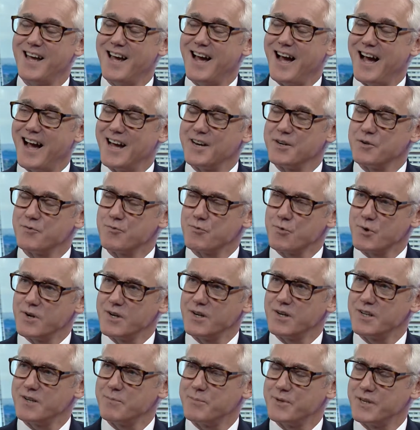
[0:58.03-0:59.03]
and have
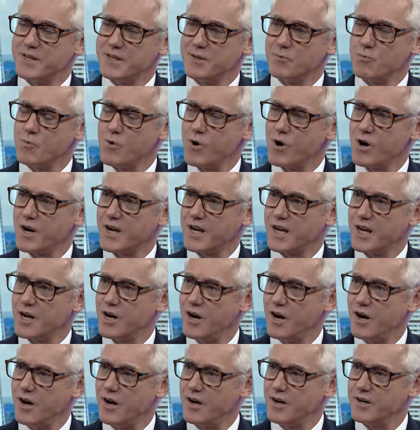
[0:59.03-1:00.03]
really been working
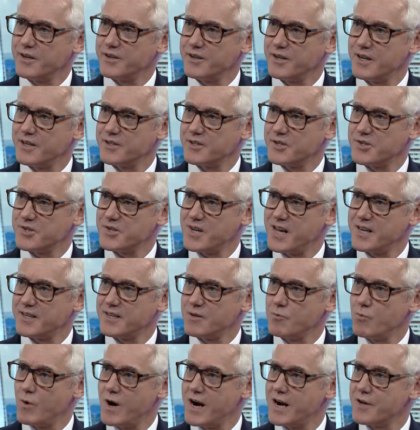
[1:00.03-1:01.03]
hard on
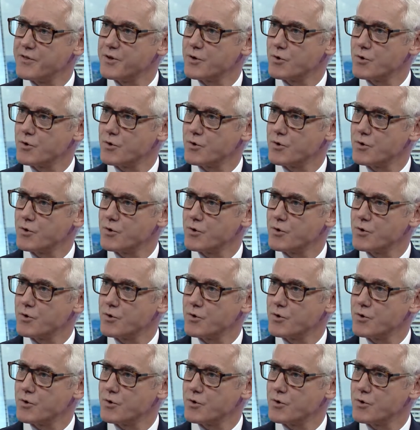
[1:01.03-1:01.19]
understanding where the